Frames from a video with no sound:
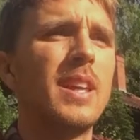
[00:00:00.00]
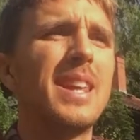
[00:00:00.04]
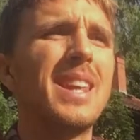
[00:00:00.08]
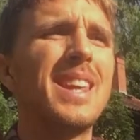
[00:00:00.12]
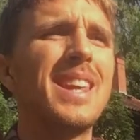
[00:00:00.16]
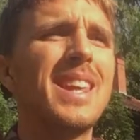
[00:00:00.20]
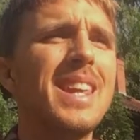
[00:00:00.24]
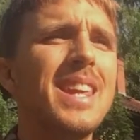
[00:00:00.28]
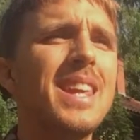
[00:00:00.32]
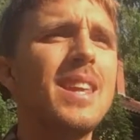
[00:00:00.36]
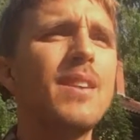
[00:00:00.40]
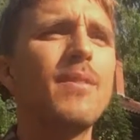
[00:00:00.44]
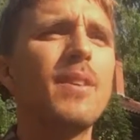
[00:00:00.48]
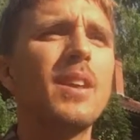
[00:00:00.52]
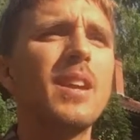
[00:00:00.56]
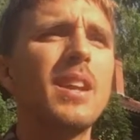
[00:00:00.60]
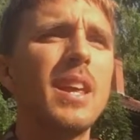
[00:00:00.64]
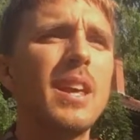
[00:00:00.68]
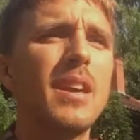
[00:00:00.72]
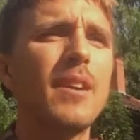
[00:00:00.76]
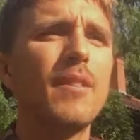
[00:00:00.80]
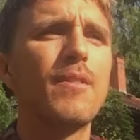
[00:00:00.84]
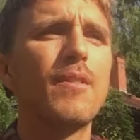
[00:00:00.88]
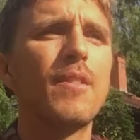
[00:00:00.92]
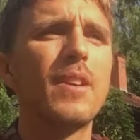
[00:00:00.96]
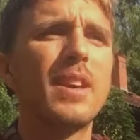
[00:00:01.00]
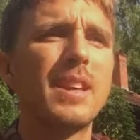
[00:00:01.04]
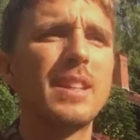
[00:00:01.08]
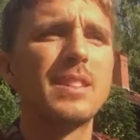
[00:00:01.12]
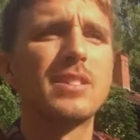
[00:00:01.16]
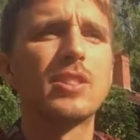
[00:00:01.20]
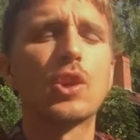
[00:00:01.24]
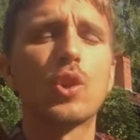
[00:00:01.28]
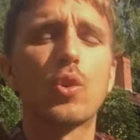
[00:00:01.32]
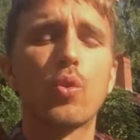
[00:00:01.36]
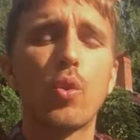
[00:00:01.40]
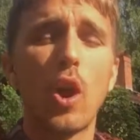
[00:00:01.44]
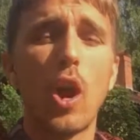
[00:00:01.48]
Even if his
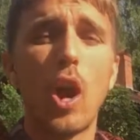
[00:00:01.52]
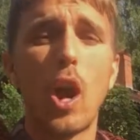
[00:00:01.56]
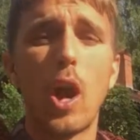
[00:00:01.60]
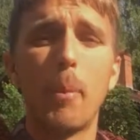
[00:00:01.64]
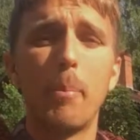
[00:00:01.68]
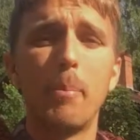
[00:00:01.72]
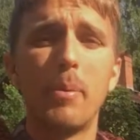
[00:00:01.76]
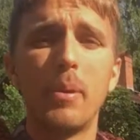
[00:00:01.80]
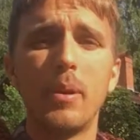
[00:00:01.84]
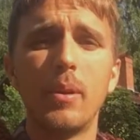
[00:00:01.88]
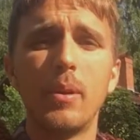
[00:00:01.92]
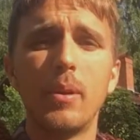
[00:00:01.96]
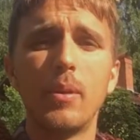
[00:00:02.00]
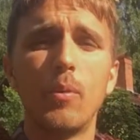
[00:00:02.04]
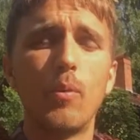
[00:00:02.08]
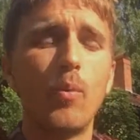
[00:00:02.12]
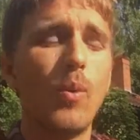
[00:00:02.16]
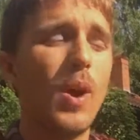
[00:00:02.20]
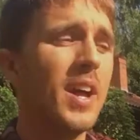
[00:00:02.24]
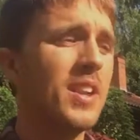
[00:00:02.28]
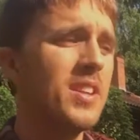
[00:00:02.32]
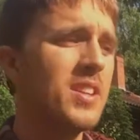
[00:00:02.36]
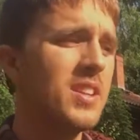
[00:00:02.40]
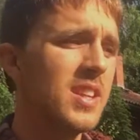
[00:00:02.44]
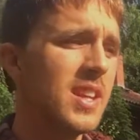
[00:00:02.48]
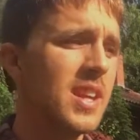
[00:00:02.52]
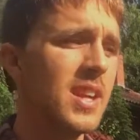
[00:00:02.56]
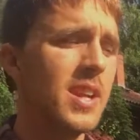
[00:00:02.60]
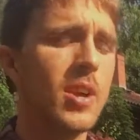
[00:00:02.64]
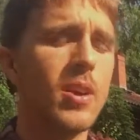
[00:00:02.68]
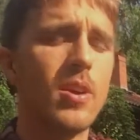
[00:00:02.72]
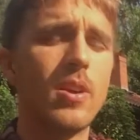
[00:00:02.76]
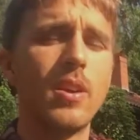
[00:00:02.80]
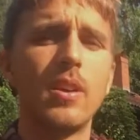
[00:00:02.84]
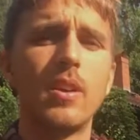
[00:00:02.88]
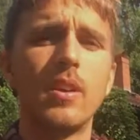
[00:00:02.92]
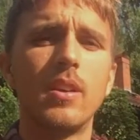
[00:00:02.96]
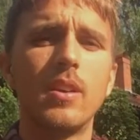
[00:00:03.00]
crop one year
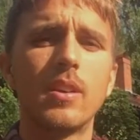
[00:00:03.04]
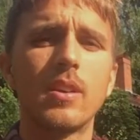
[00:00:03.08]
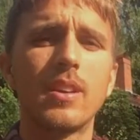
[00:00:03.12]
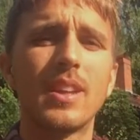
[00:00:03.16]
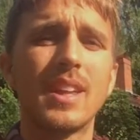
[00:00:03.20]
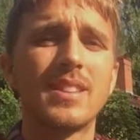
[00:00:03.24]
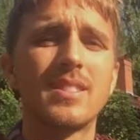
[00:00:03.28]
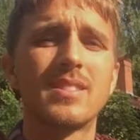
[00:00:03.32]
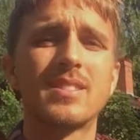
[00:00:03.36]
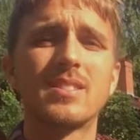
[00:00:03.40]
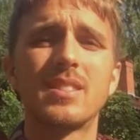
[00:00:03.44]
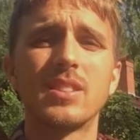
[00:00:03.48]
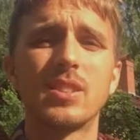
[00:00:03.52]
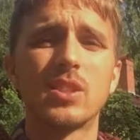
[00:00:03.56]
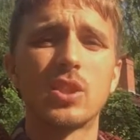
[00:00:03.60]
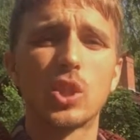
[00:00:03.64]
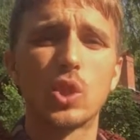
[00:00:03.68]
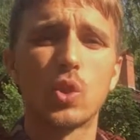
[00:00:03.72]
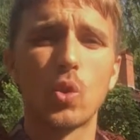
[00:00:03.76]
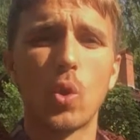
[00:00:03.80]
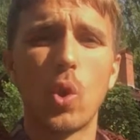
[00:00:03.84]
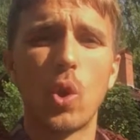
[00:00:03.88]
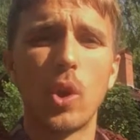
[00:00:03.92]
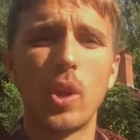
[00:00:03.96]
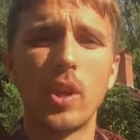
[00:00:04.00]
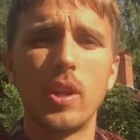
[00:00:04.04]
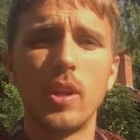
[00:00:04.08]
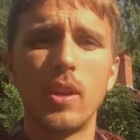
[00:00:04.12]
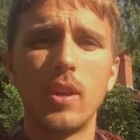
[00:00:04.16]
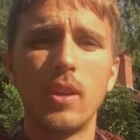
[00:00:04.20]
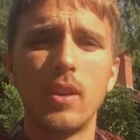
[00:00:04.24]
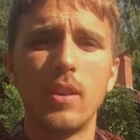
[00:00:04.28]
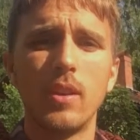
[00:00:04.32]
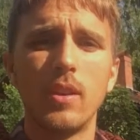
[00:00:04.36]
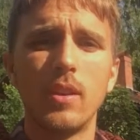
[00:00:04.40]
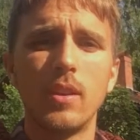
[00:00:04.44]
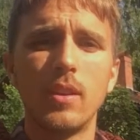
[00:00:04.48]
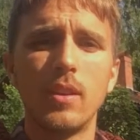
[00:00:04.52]
gets destroyed,
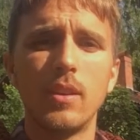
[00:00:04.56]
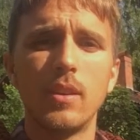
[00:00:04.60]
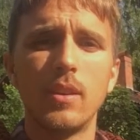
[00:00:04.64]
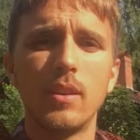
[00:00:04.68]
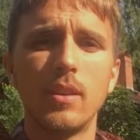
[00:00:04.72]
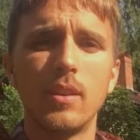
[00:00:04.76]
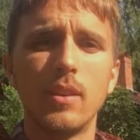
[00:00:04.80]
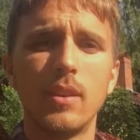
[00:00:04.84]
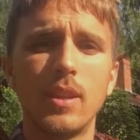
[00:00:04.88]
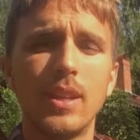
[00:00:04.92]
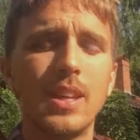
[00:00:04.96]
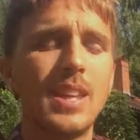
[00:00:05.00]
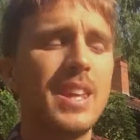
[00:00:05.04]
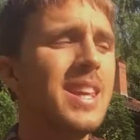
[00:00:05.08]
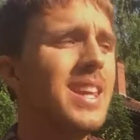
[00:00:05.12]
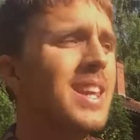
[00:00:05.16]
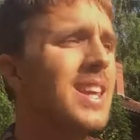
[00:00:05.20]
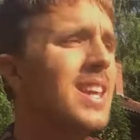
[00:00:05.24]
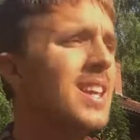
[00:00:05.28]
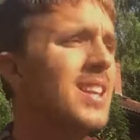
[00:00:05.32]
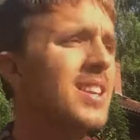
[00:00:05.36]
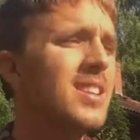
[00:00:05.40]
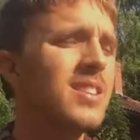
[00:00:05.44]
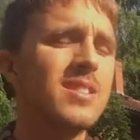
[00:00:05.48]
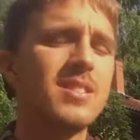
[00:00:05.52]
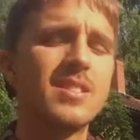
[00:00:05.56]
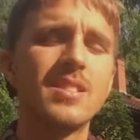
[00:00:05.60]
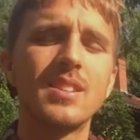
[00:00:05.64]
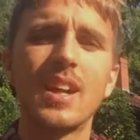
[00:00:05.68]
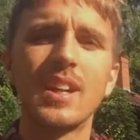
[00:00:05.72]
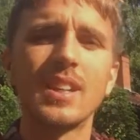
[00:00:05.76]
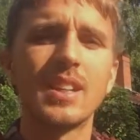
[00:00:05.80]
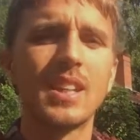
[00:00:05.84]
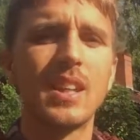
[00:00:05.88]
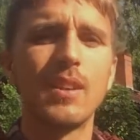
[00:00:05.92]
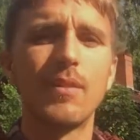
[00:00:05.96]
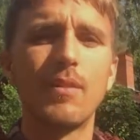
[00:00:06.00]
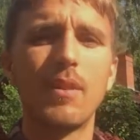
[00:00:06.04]
he does not
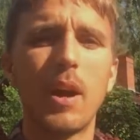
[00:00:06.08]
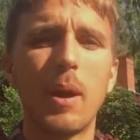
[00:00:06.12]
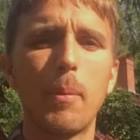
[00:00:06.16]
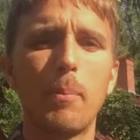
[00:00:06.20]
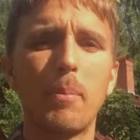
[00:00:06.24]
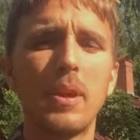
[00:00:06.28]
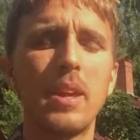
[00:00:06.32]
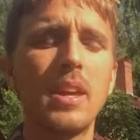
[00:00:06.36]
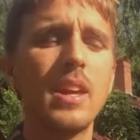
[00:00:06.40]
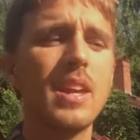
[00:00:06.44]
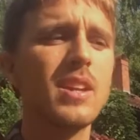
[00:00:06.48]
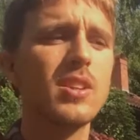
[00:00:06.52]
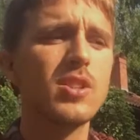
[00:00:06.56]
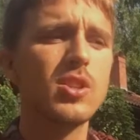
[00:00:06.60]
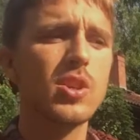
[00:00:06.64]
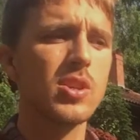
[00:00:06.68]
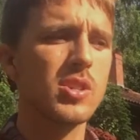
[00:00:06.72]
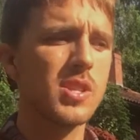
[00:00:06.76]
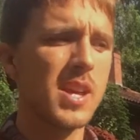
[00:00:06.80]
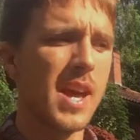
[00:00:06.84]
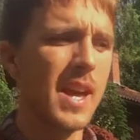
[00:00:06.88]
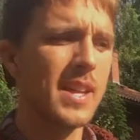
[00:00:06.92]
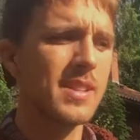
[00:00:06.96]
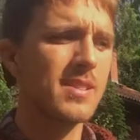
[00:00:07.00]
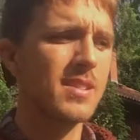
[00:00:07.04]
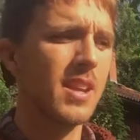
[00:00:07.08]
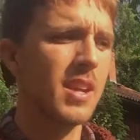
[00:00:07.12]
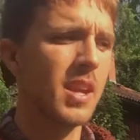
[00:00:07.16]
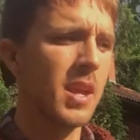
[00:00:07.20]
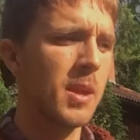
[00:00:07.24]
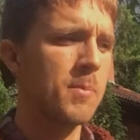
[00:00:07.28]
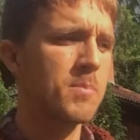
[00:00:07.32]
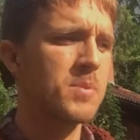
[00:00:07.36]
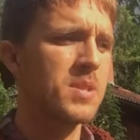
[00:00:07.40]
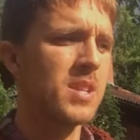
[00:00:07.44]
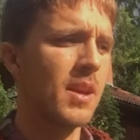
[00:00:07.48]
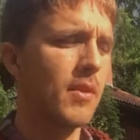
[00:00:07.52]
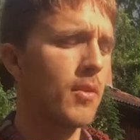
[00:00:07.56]
give up. He's just asking
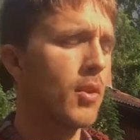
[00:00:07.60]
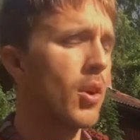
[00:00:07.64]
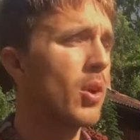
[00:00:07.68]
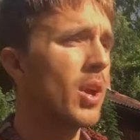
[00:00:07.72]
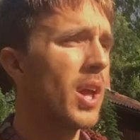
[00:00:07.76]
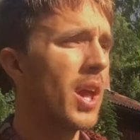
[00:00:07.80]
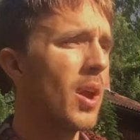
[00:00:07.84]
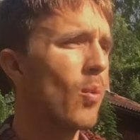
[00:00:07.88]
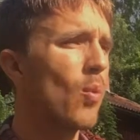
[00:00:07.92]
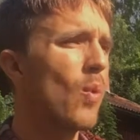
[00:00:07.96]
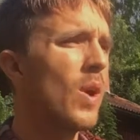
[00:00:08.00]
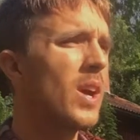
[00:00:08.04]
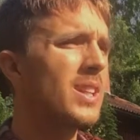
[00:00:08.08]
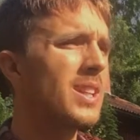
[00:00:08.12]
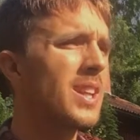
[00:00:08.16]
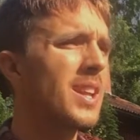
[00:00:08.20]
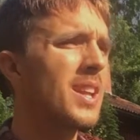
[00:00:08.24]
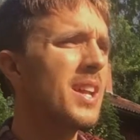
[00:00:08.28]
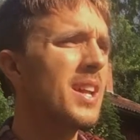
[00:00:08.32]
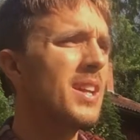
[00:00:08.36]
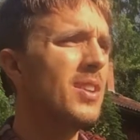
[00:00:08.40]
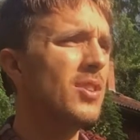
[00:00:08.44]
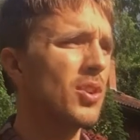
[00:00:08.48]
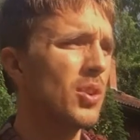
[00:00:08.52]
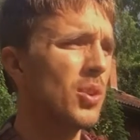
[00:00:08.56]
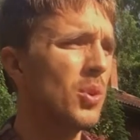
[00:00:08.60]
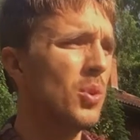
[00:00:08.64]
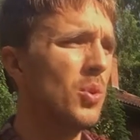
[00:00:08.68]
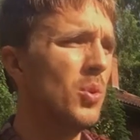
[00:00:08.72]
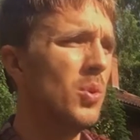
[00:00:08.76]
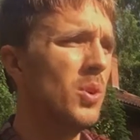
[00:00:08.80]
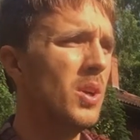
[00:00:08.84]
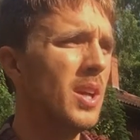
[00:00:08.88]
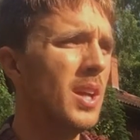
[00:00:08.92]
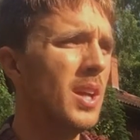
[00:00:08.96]
himself, okay, what can I do